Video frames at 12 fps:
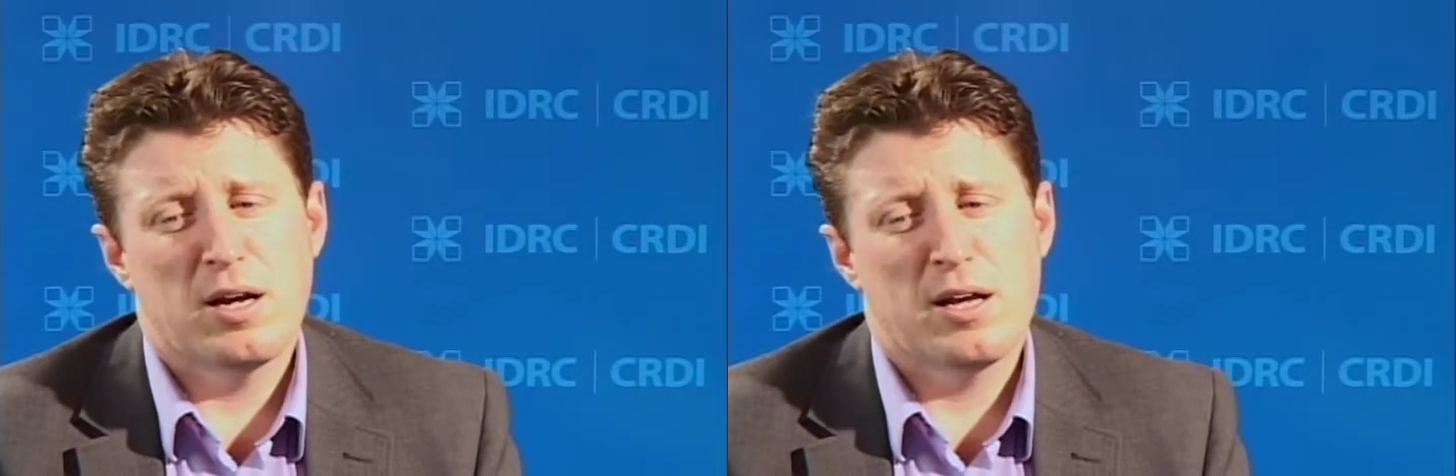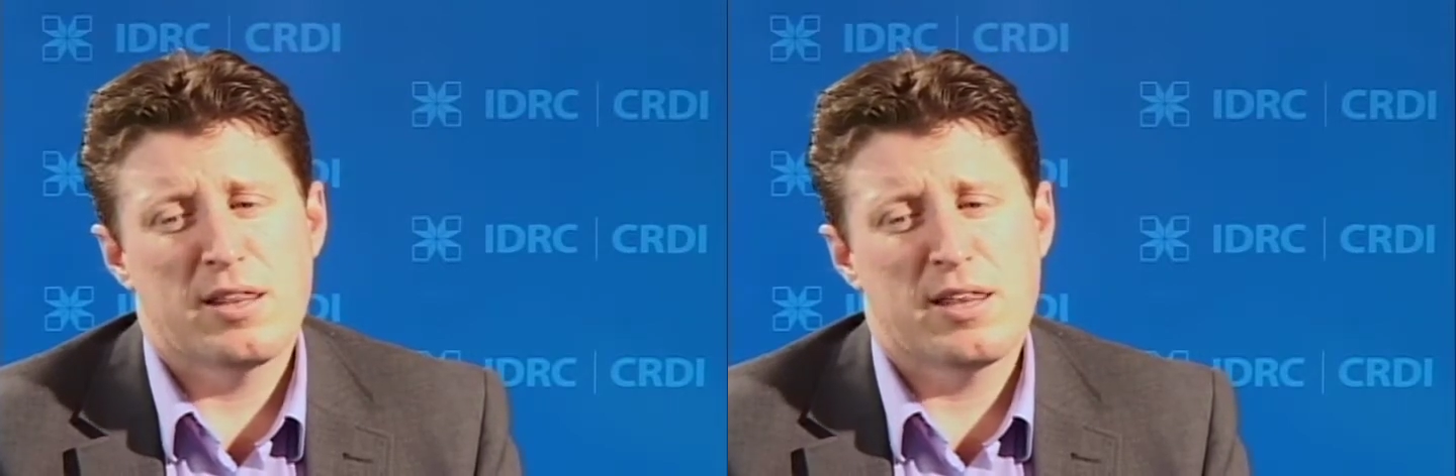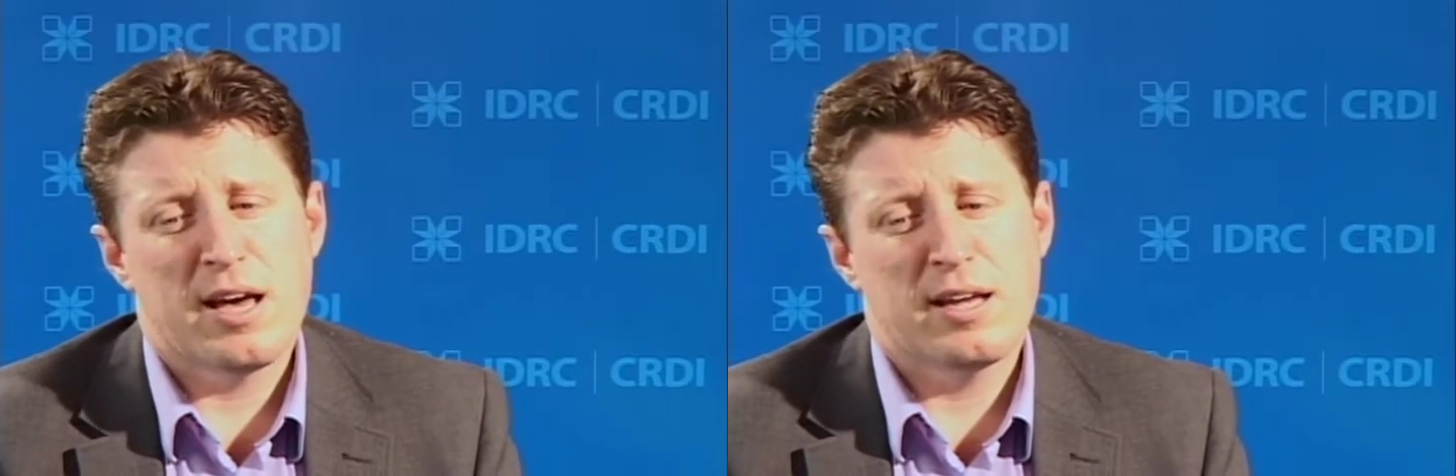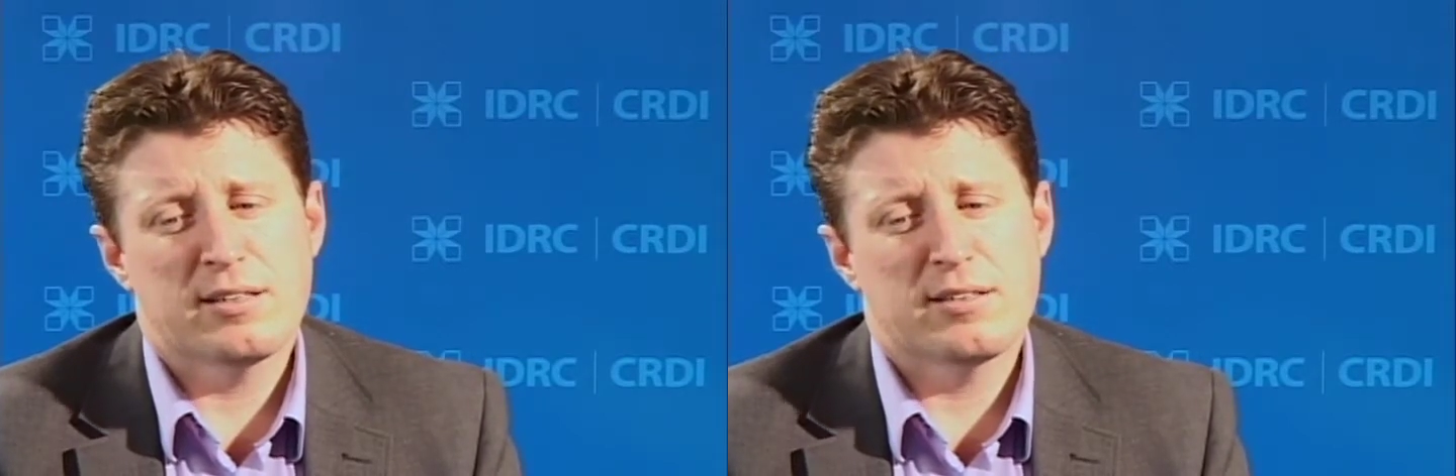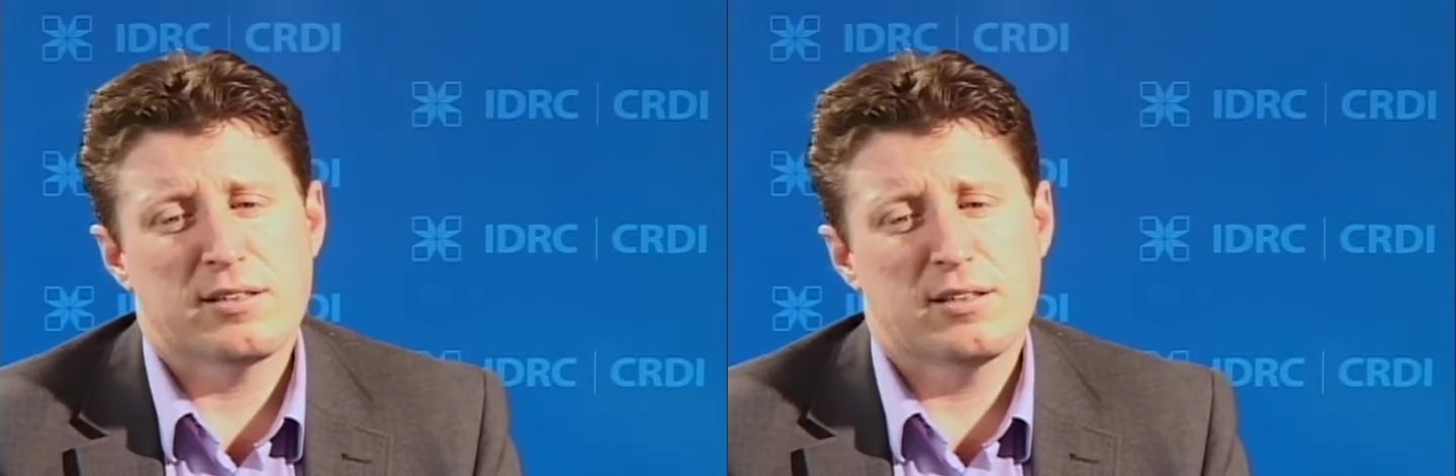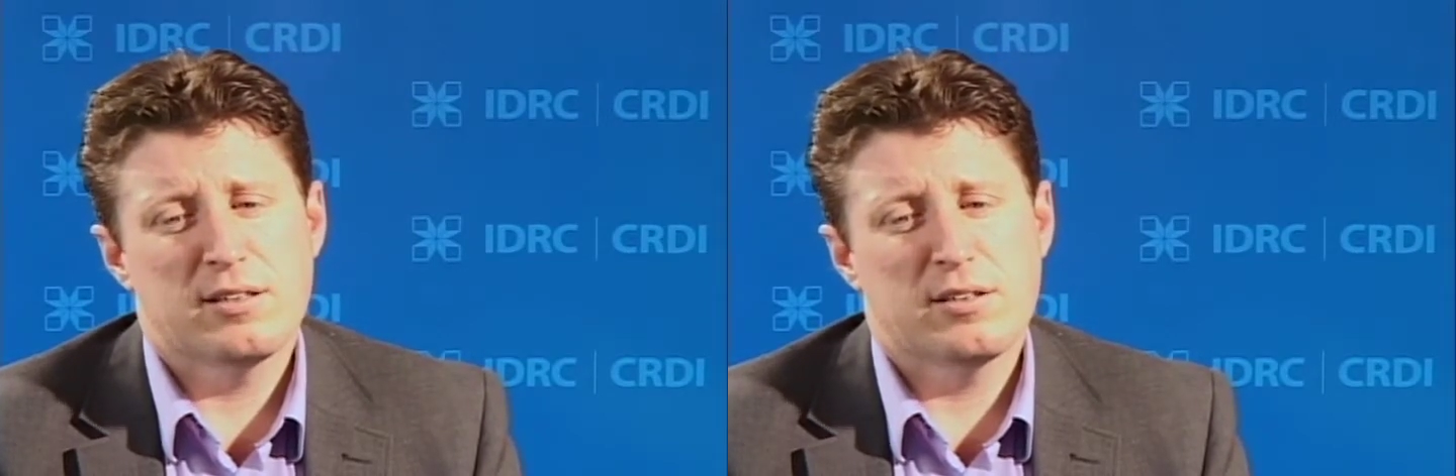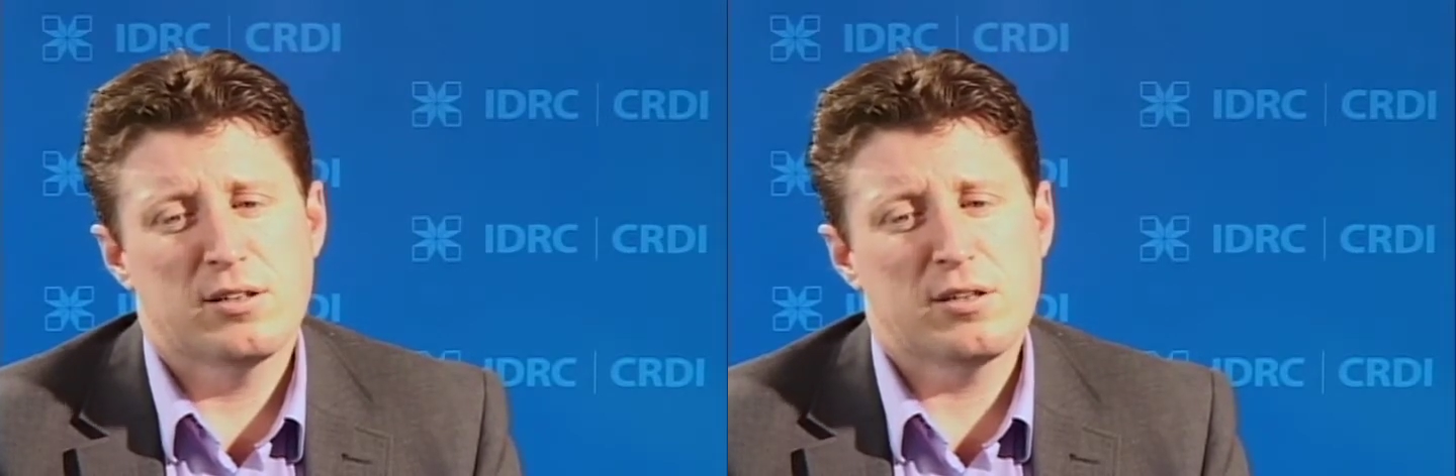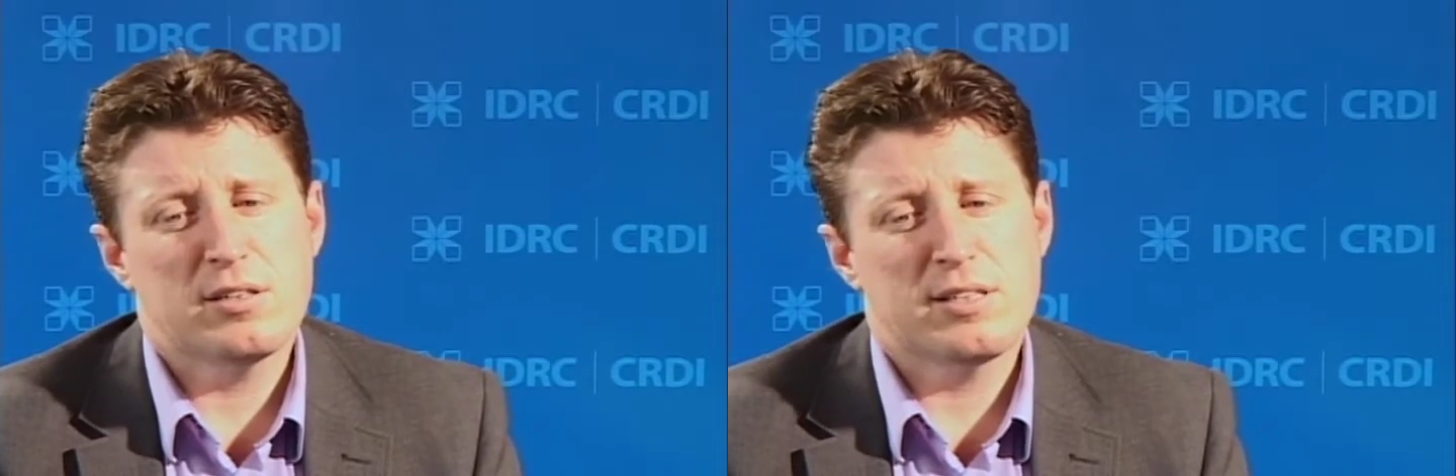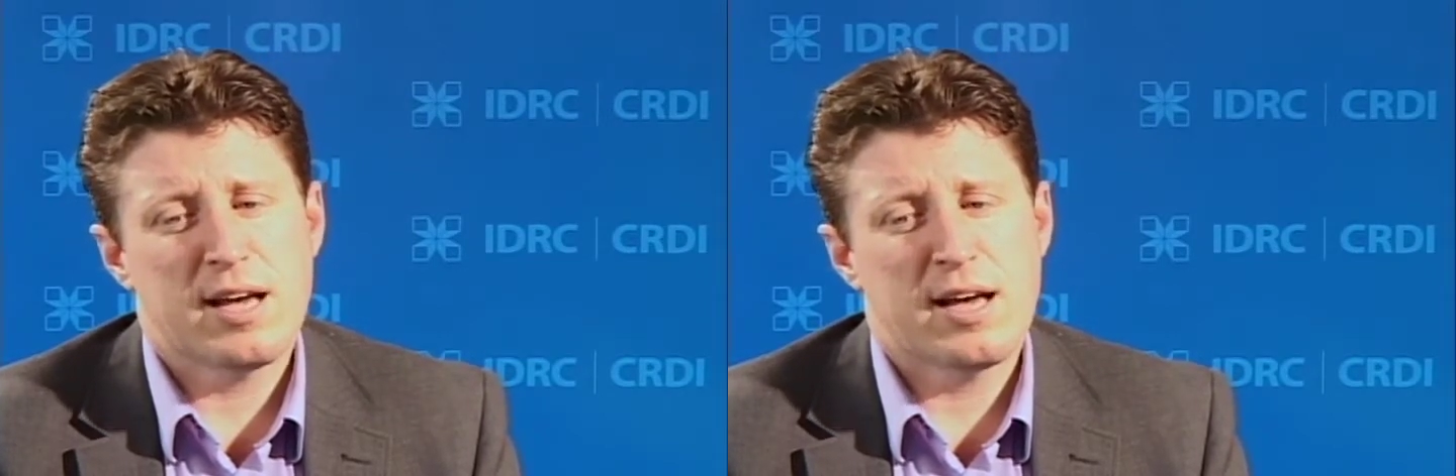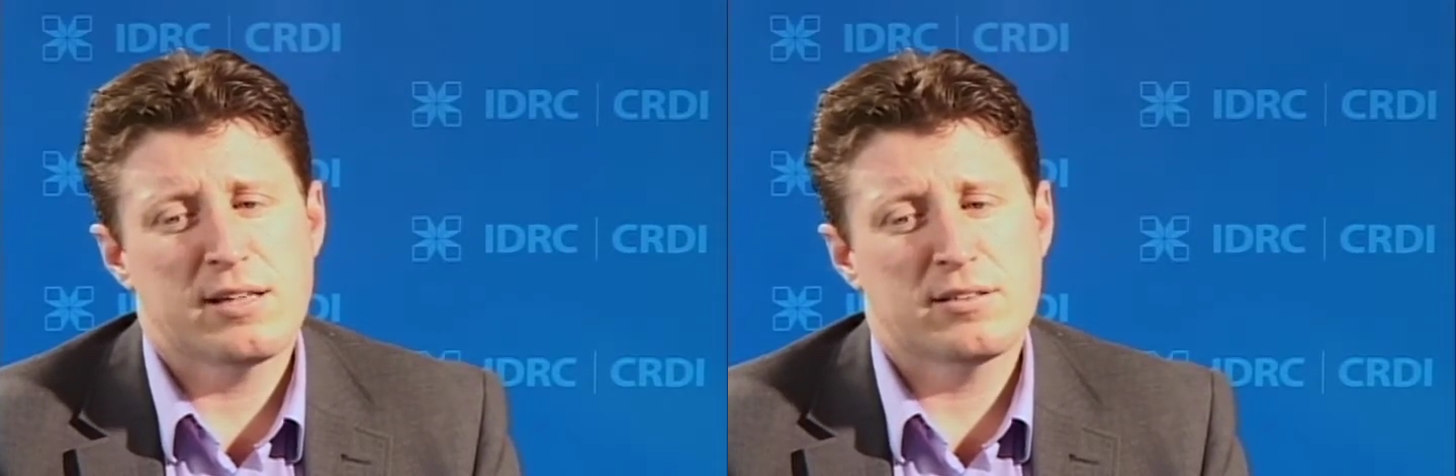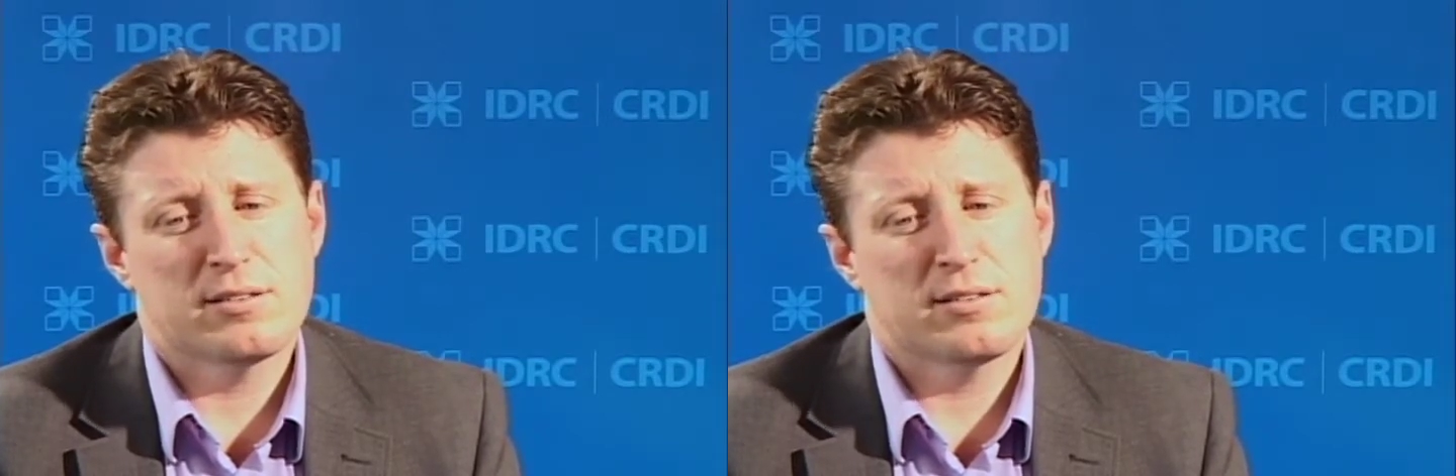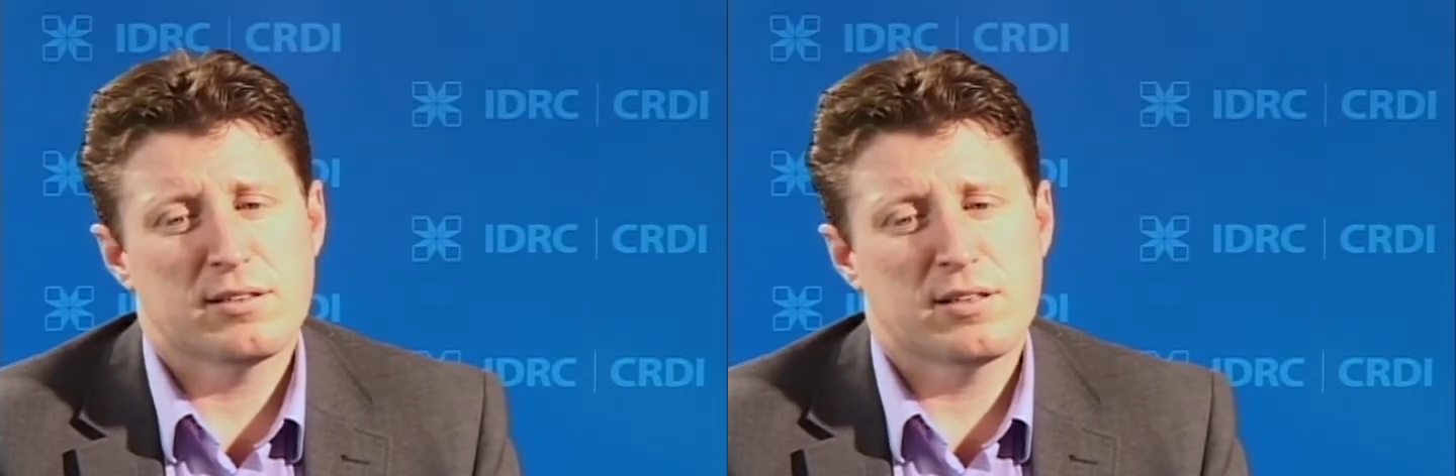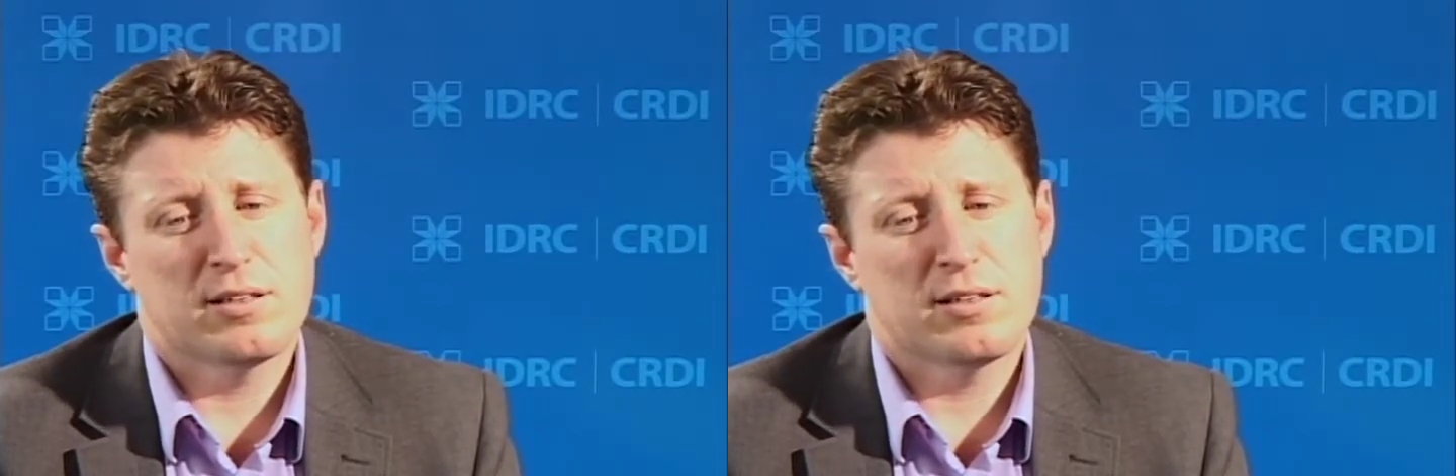that looked at,